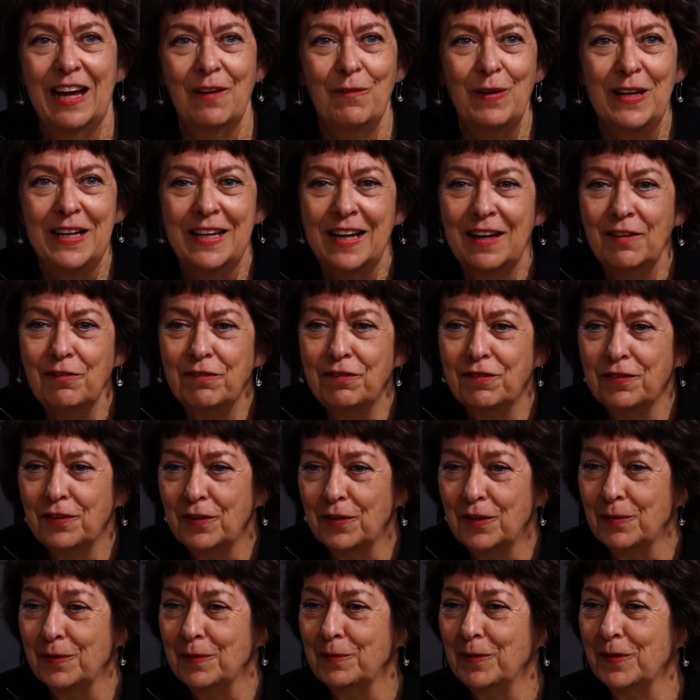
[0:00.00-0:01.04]
we love
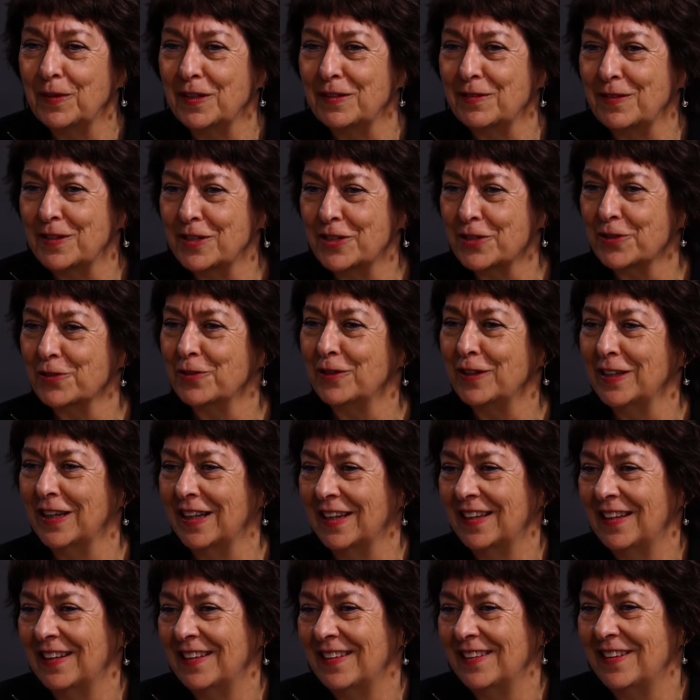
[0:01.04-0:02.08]
food, we want to enjoy
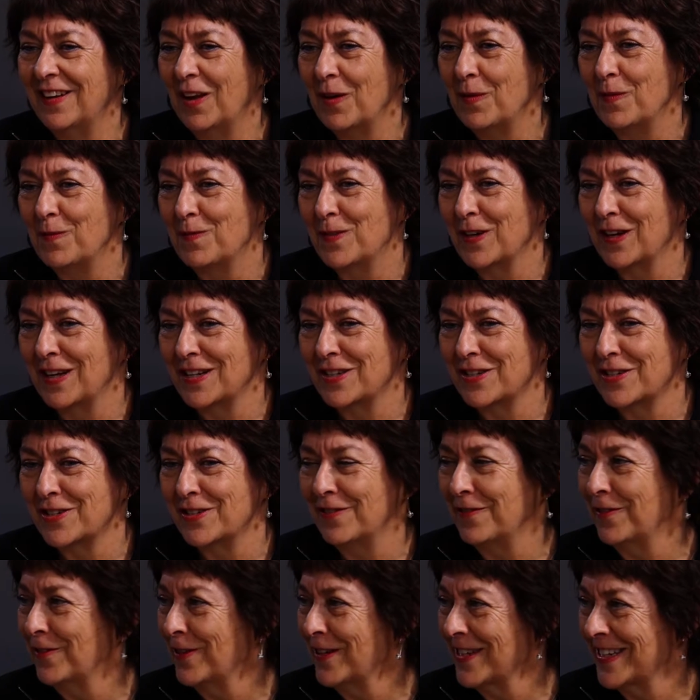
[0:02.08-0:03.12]
it, and no
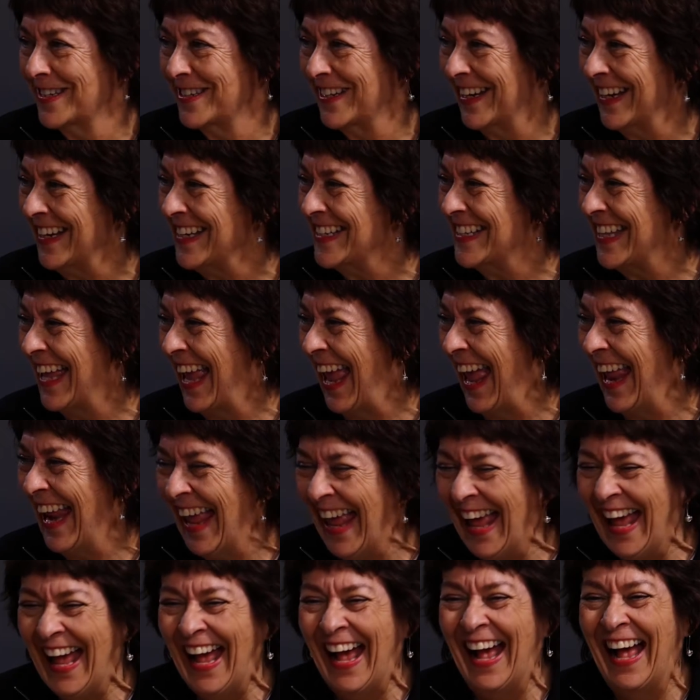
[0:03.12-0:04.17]
dietitian ever wants to change that.
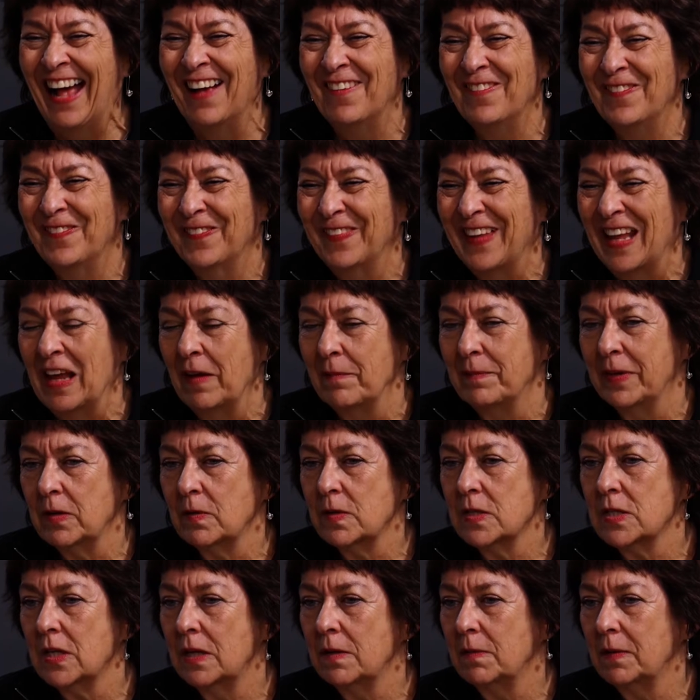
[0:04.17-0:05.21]
But
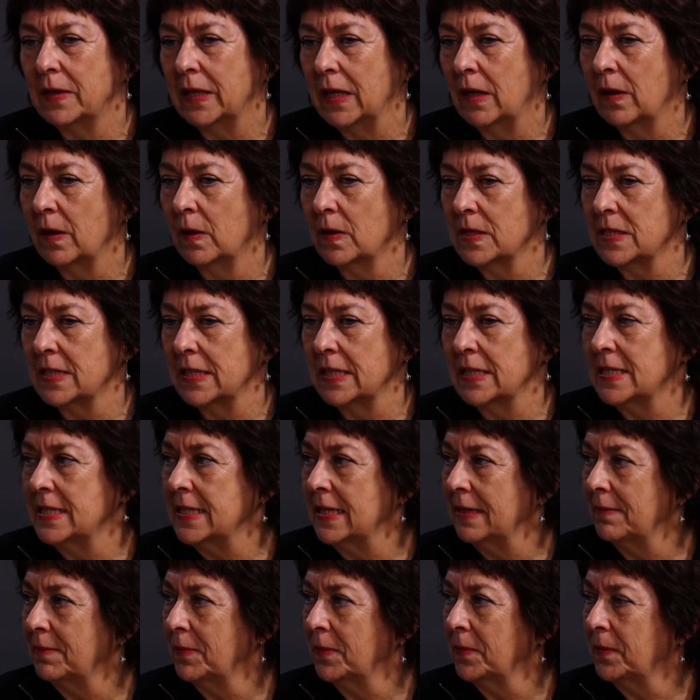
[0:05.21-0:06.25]
also we're going onto the
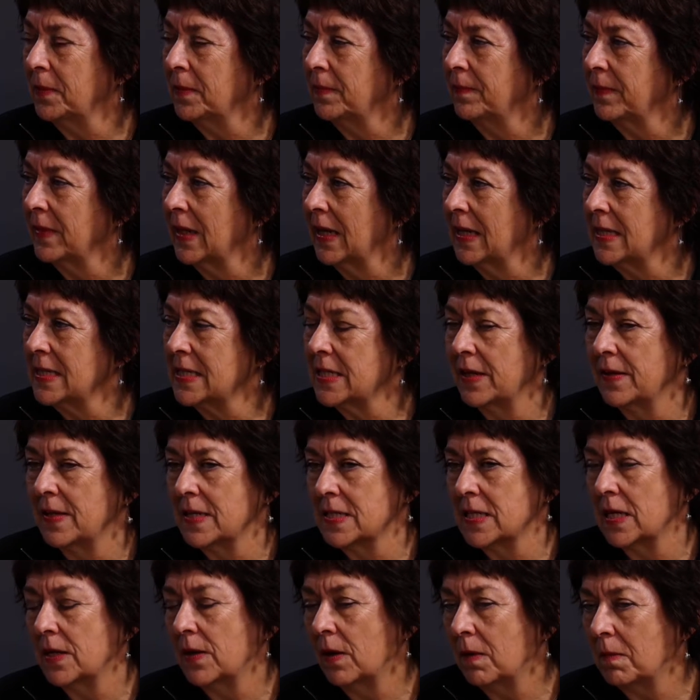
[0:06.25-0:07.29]
internet more, and so
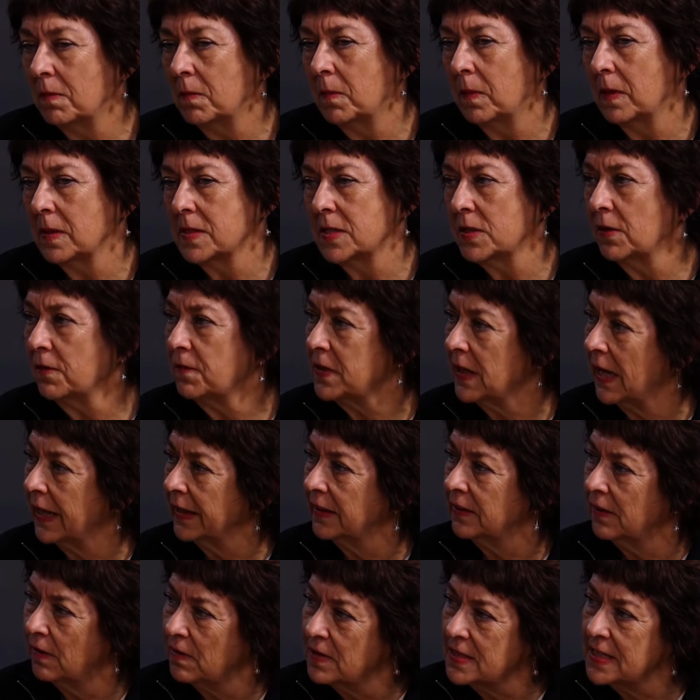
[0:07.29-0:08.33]
there's a lot more
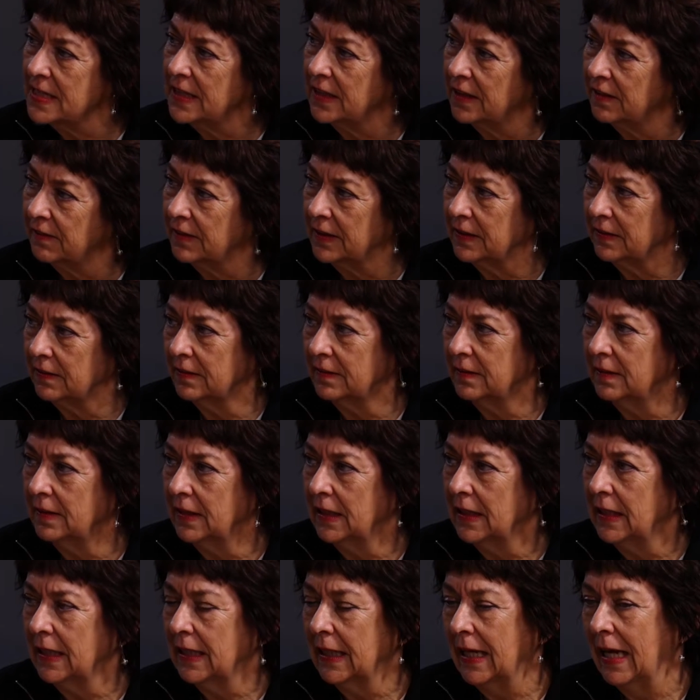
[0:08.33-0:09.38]
self-diagnosing going on.
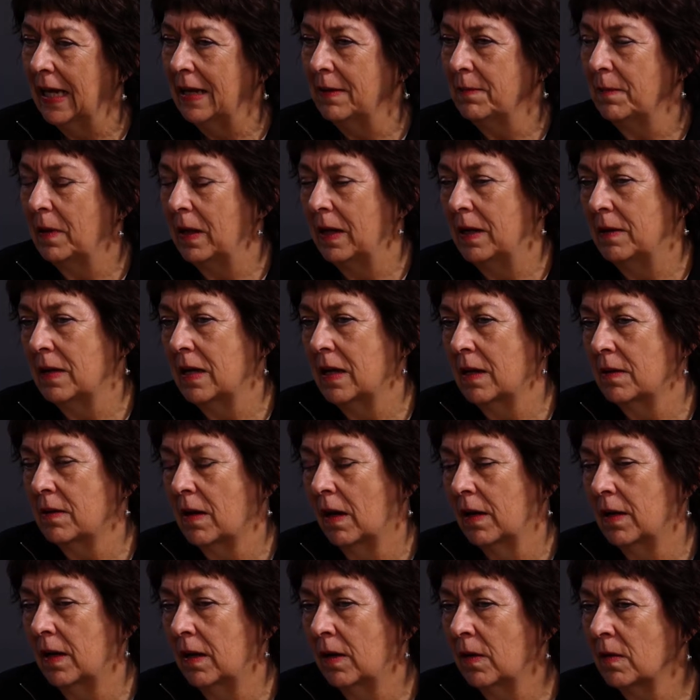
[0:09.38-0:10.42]
And
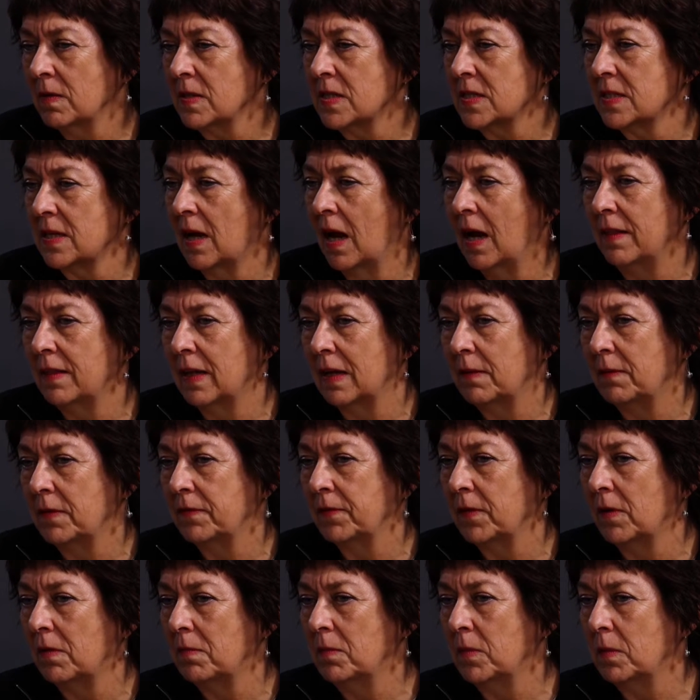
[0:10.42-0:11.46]
alongside that,
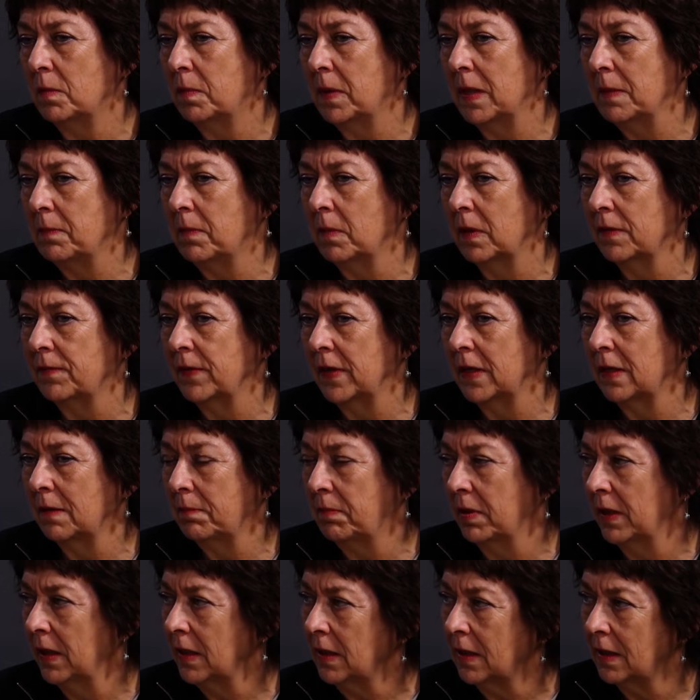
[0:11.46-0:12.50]
we've got more people giving an
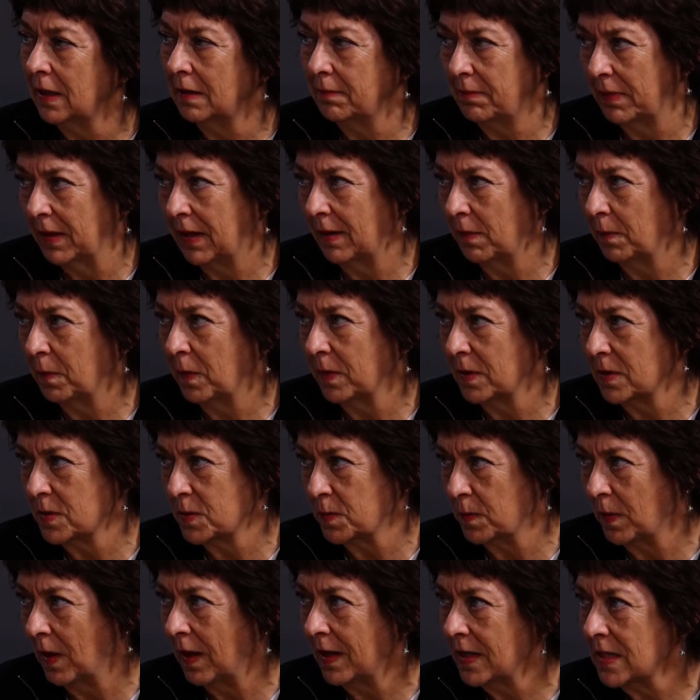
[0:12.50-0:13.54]
opinion about what
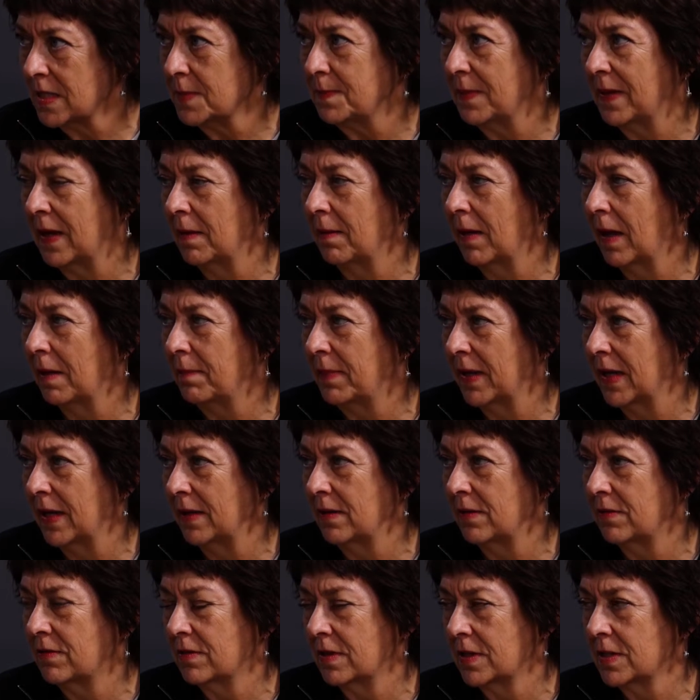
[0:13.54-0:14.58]
is right about
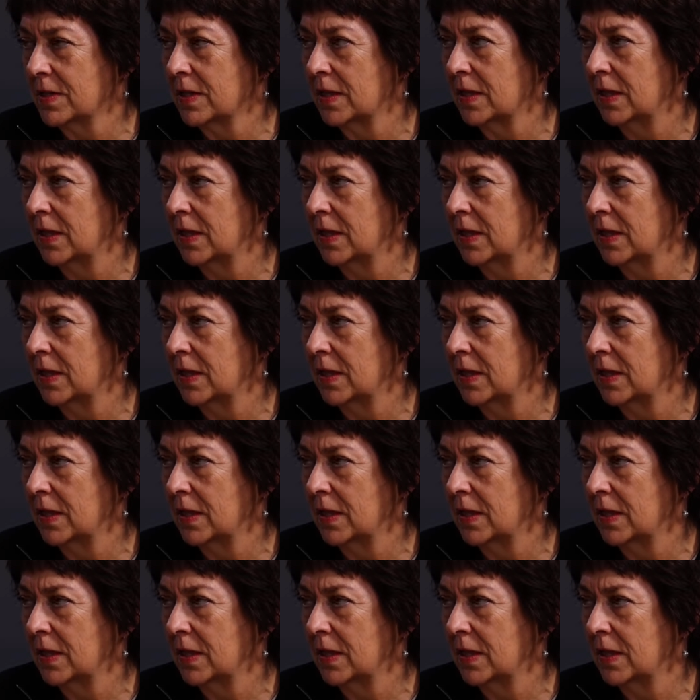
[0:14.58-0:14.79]
nutrition.